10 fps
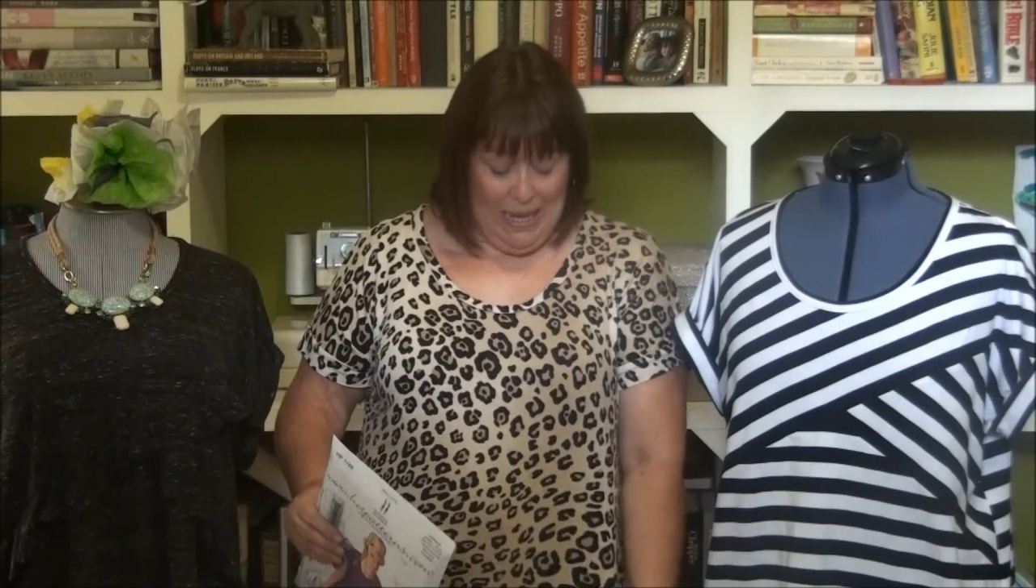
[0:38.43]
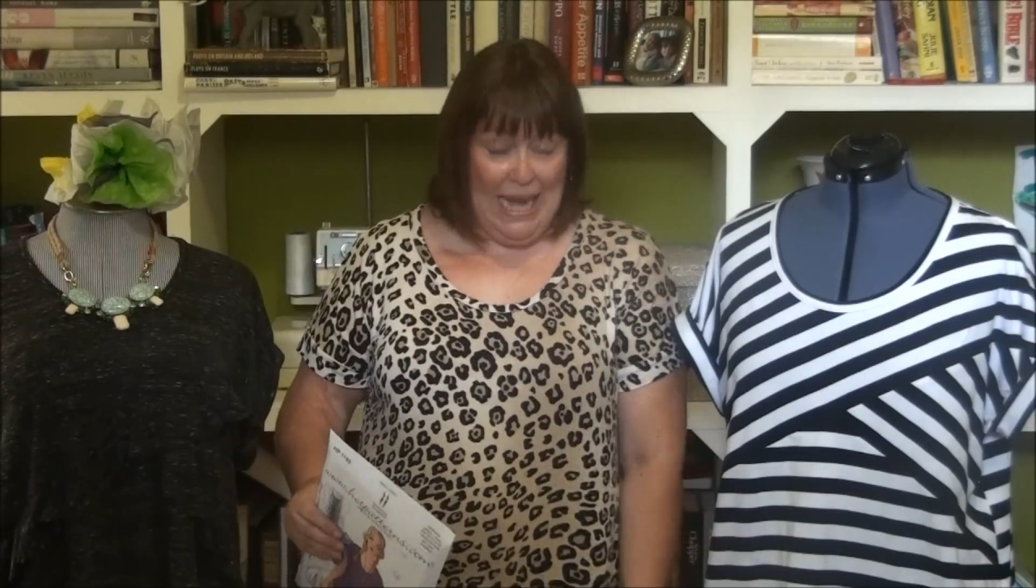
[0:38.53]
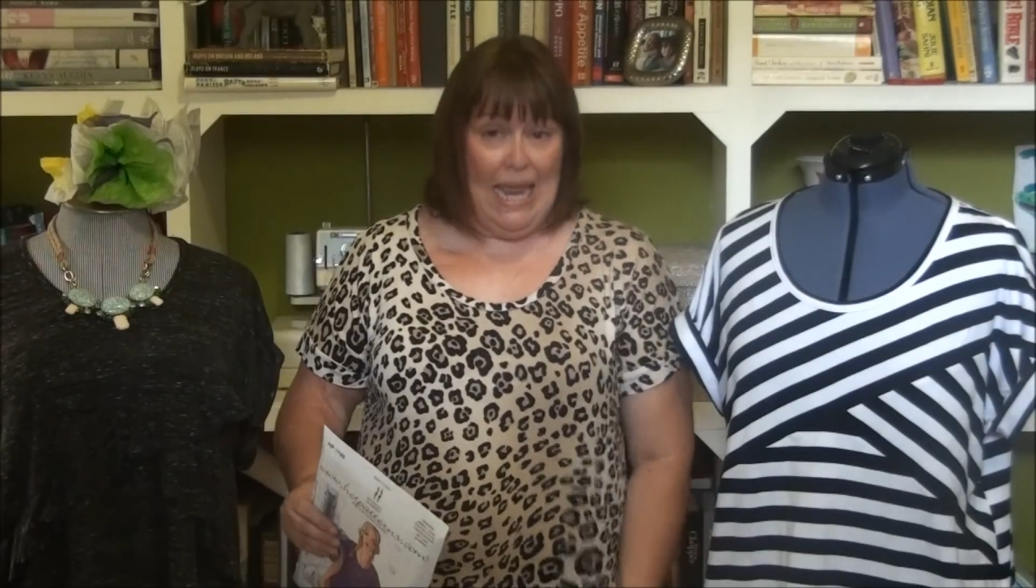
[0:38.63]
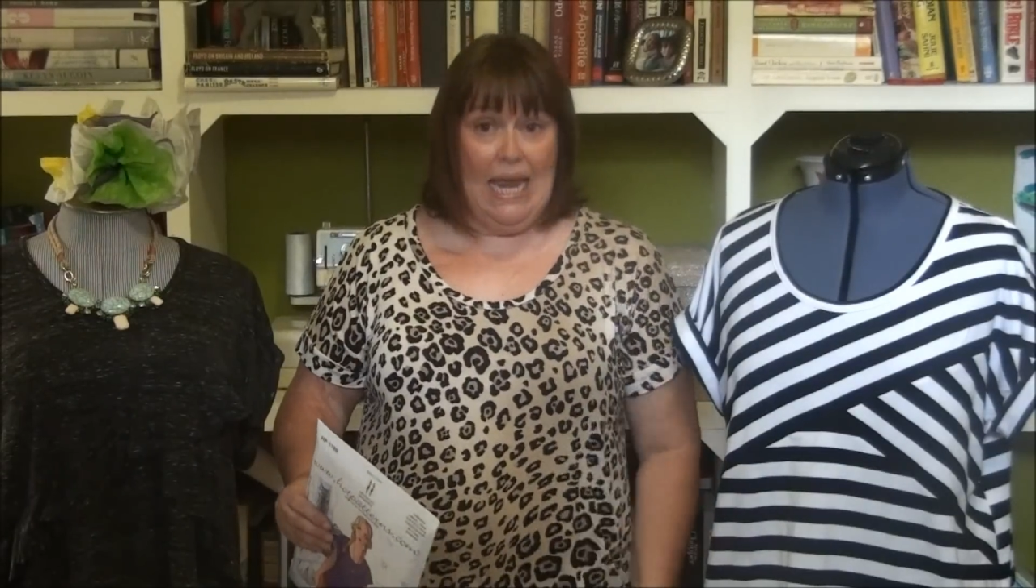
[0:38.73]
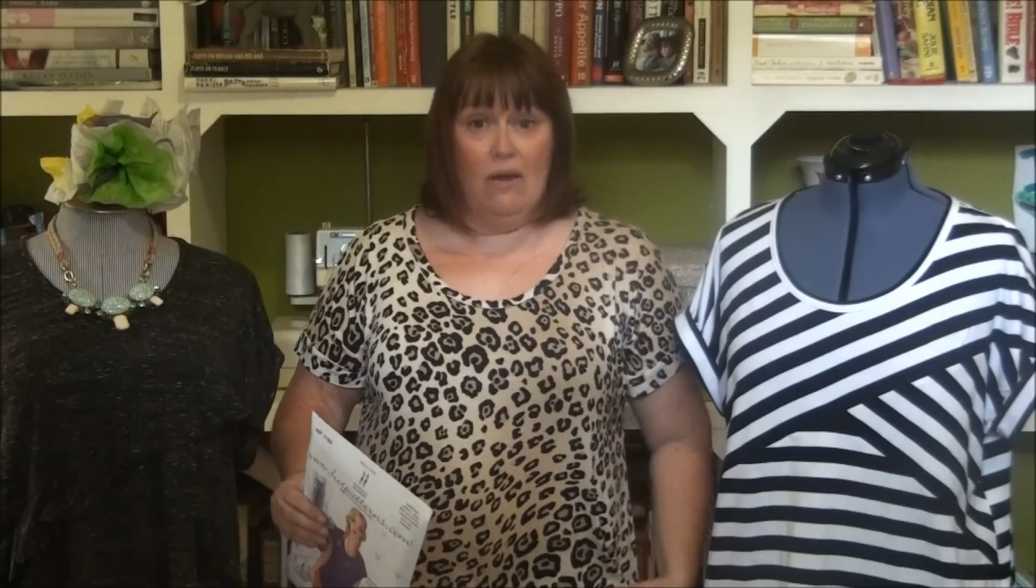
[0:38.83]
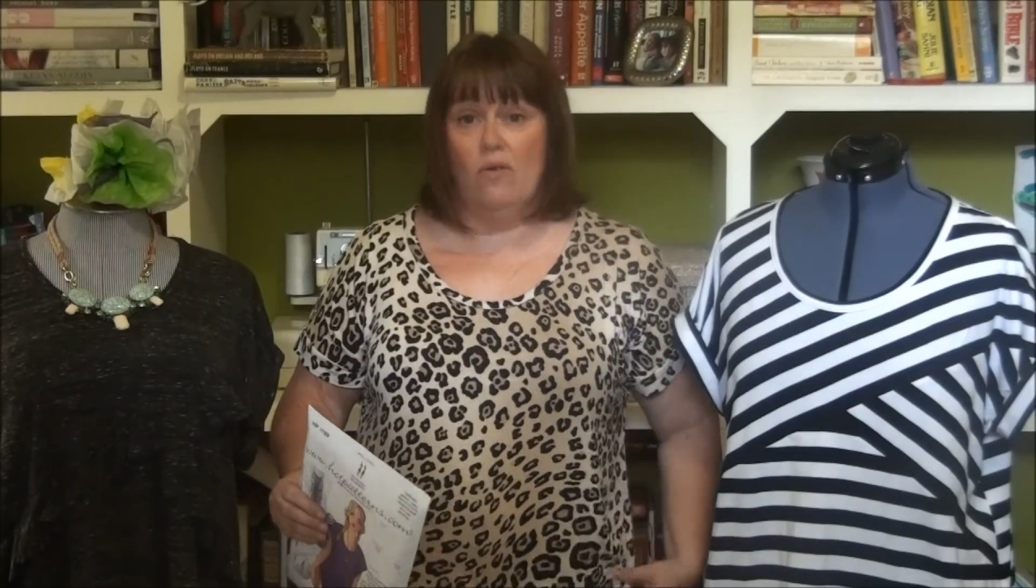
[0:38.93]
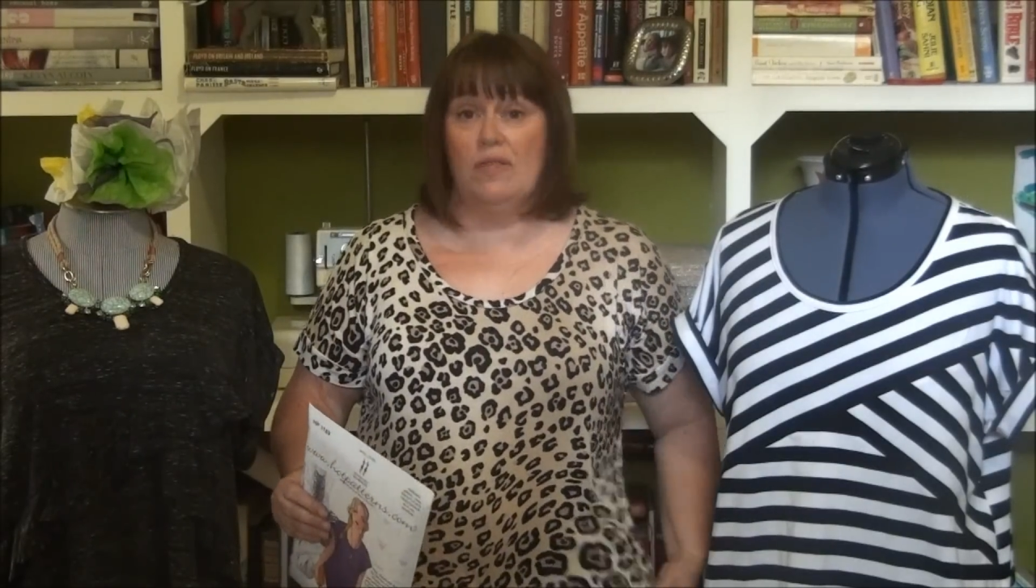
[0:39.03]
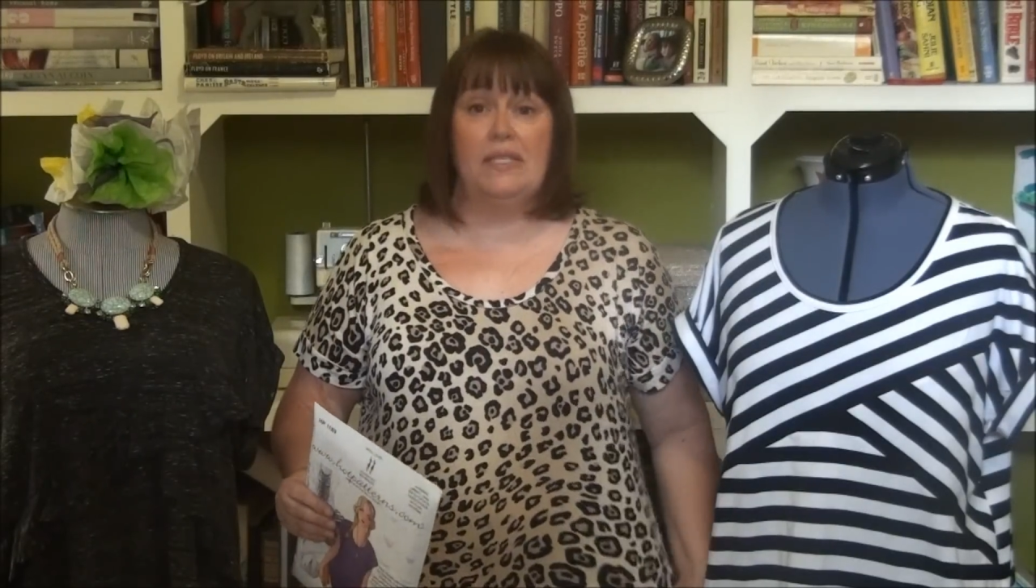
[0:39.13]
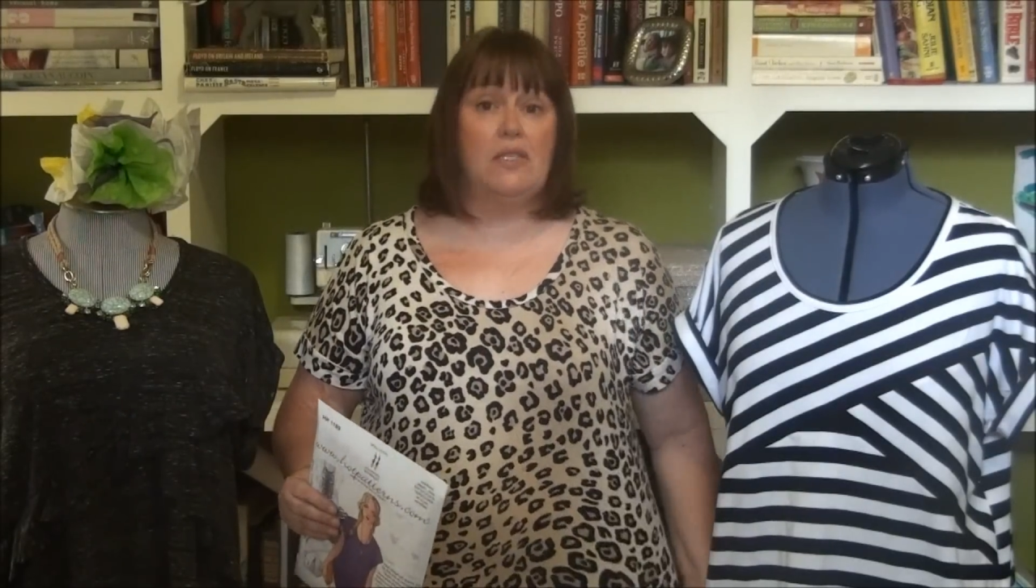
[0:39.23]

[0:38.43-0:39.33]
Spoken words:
plain or the